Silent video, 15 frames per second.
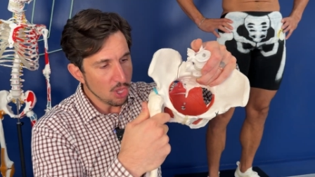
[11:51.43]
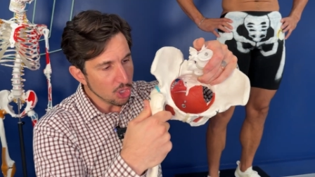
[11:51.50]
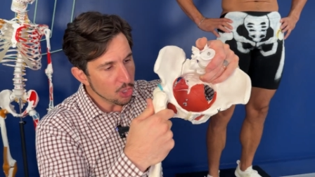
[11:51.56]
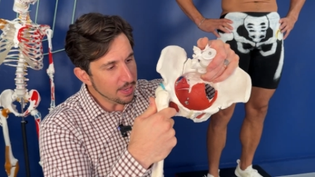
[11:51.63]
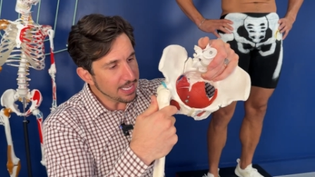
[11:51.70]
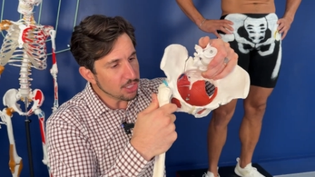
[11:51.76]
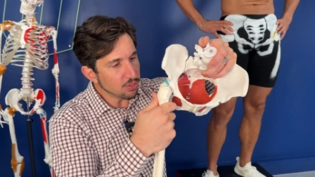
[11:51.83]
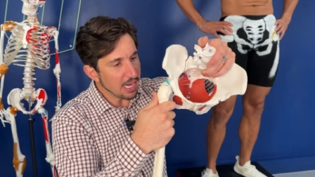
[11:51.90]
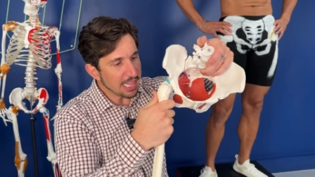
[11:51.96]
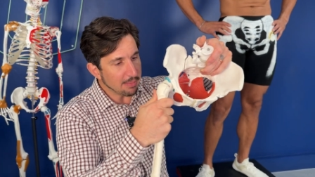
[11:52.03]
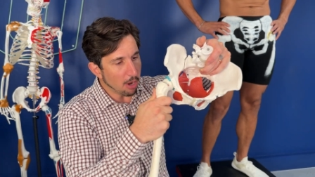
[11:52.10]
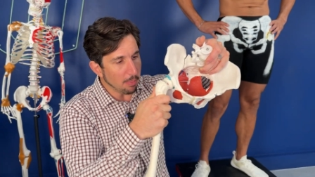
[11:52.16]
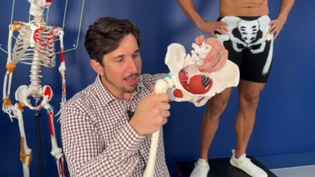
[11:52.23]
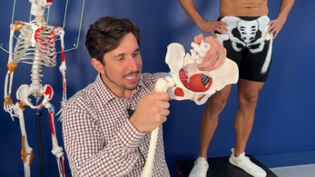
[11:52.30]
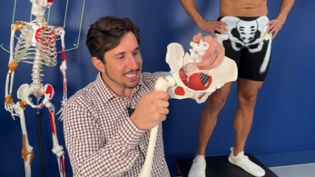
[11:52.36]
You need to strengthen and
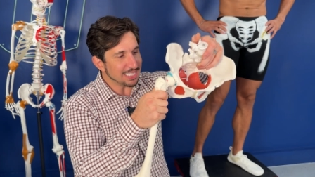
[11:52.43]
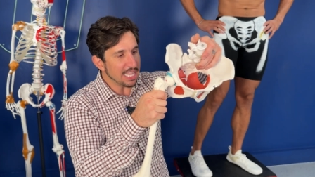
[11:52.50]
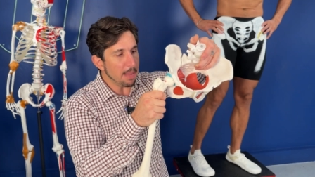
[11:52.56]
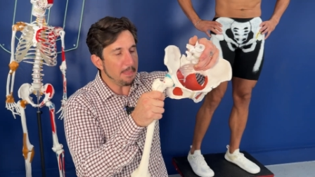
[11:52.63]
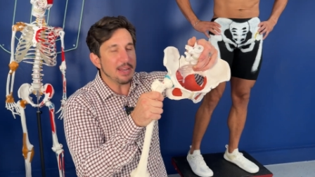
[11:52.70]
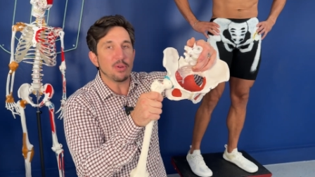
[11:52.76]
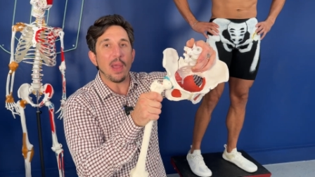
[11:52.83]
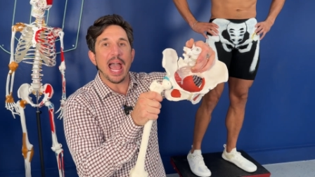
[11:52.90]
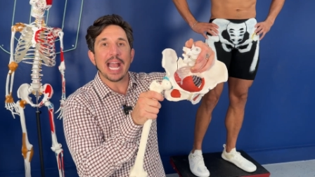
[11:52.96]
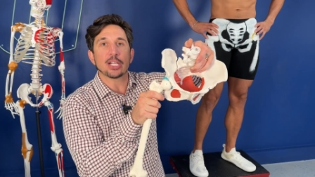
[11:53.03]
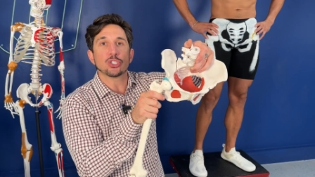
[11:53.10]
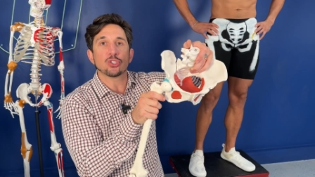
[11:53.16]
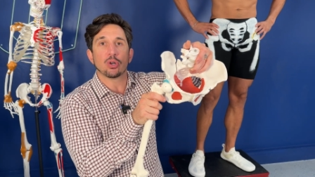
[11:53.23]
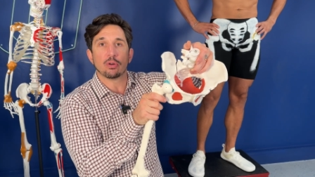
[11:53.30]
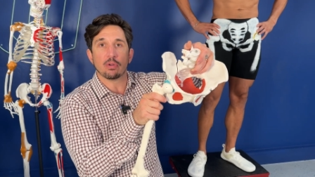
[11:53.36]
mobilize this hip into
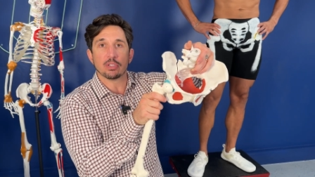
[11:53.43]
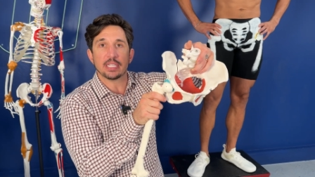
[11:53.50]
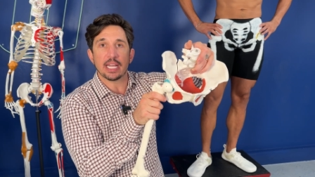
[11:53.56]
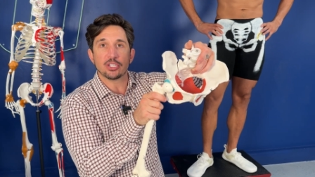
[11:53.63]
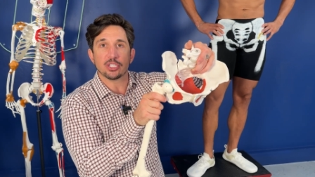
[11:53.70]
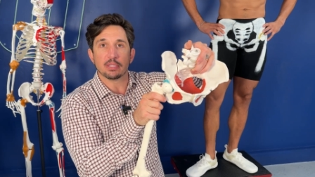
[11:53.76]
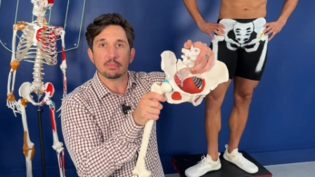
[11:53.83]
external rotation.